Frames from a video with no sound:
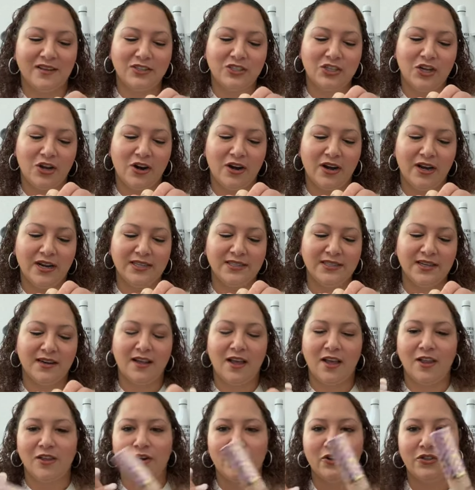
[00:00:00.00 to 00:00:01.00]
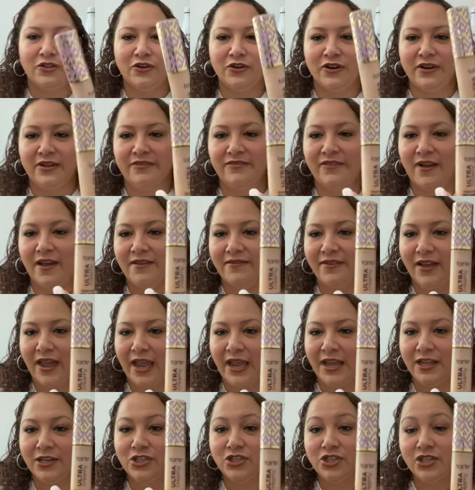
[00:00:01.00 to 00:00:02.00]
Tarte is in color
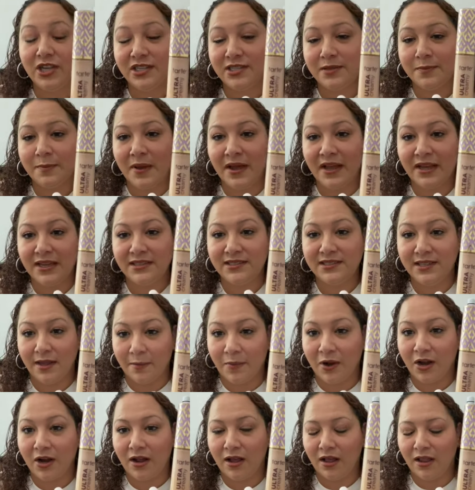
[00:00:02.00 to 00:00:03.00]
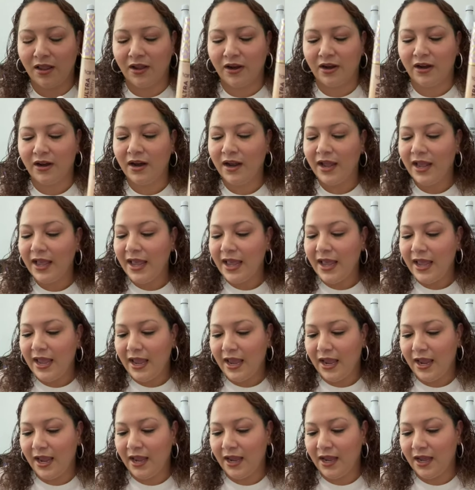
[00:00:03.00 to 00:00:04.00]
35H. That's my summer color.
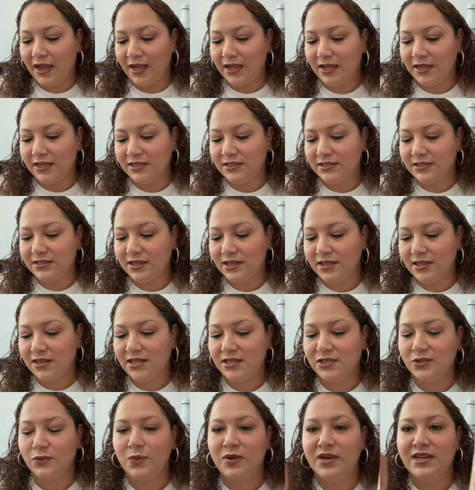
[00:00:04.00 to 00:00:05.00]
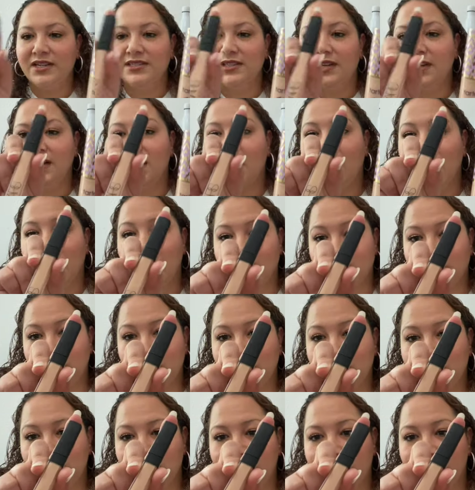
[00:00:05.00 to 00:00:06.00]
And this one is in
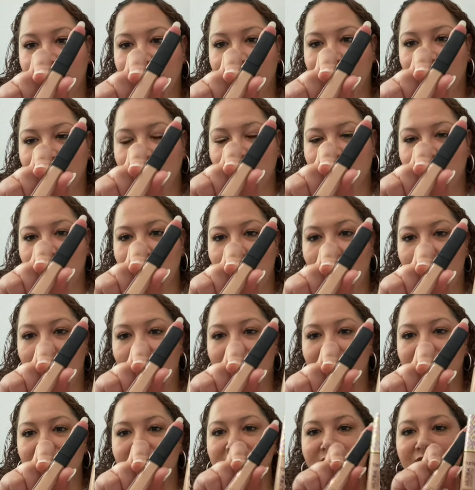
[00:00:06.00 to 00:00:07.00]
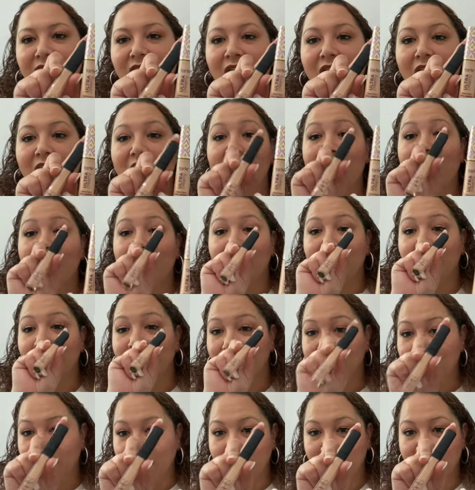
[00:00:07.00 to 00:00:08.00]
custard for the Nars.
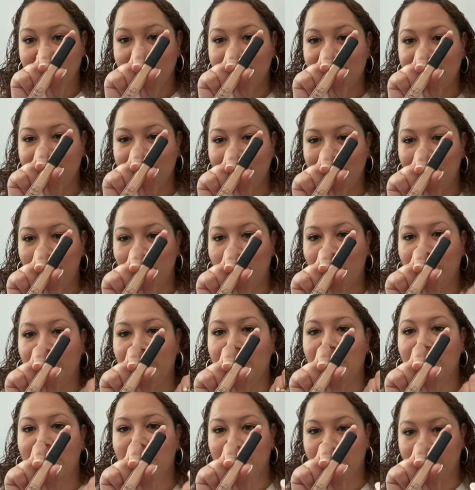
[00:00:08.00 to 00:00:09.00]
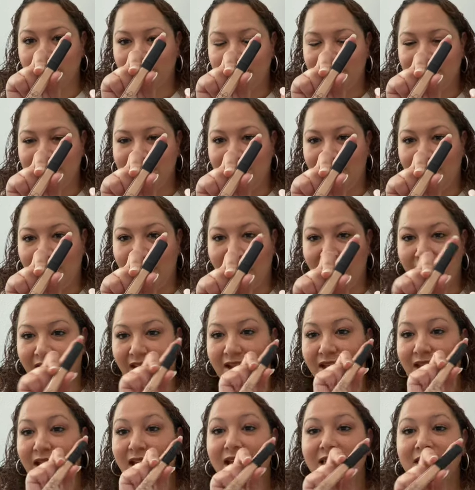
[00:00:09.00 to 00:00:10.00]
Use this in the morning, use this at night.
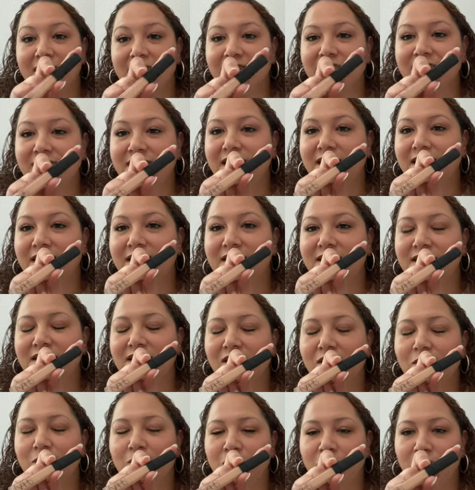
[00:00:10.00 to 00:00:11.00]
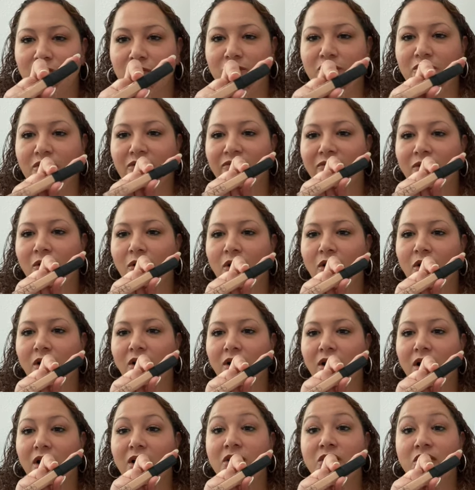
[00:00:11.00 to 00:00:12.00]
This is
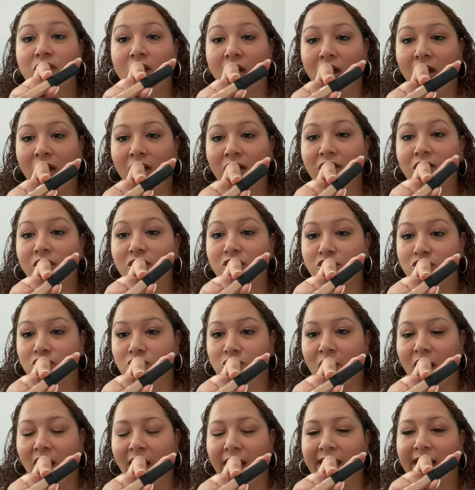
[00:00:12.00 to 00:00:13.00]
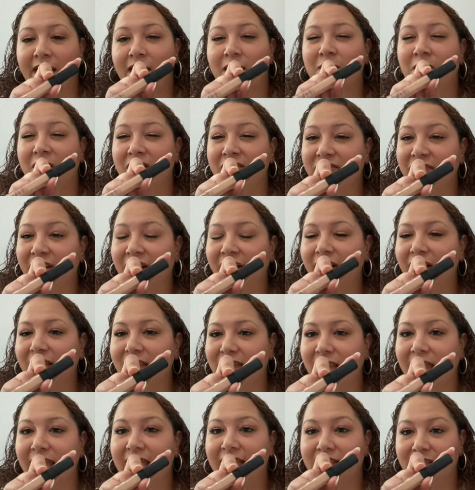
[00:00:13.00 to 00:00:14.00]
beautiful, non-drying, but very
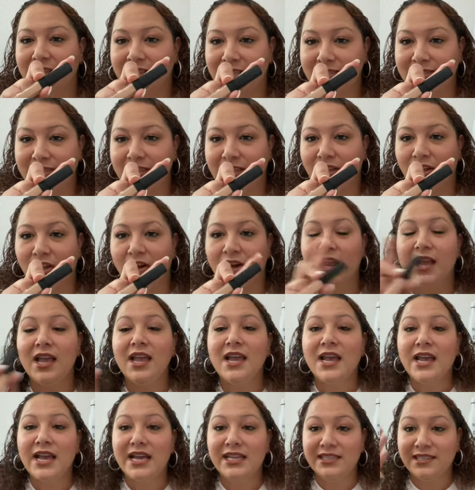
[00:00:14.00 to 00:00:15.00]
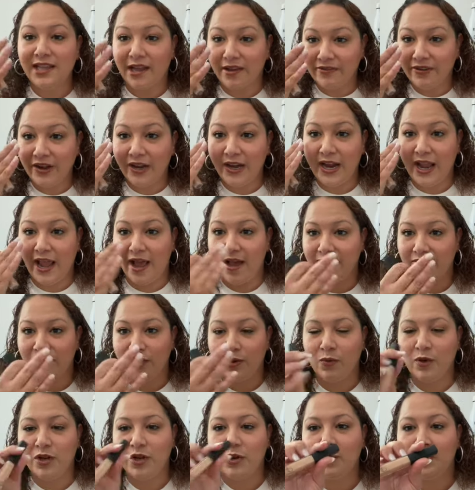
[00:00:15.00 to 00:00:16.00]
light concealer. It's not very heavy
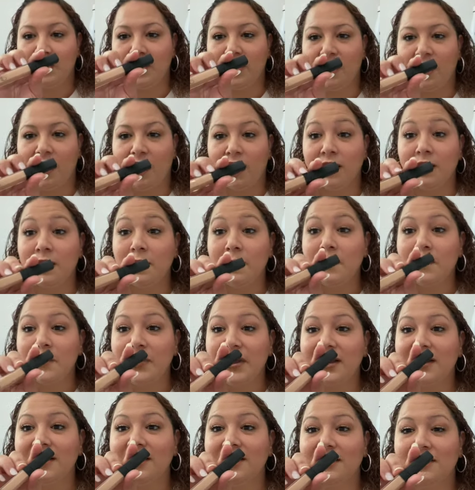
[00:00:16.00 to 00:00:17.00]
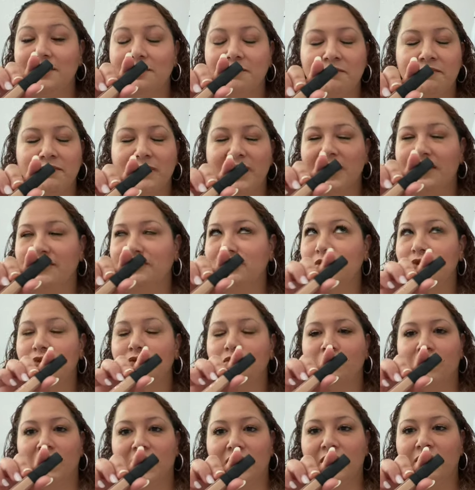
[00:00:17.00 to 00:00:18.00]
when you put it on, but it gives you
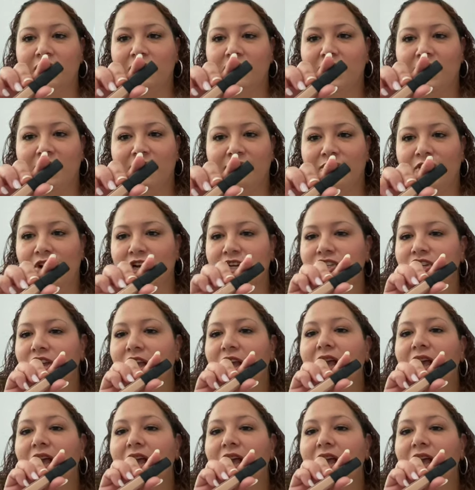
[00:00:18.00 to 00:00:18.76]
really good coverage.